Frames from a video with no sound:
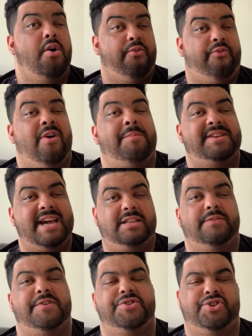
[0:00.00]
from
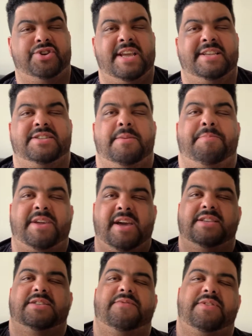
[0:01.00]
television, is that
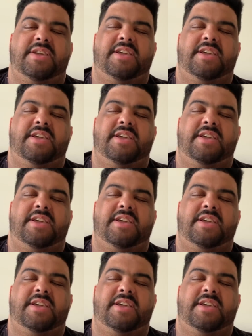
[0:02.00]
because of the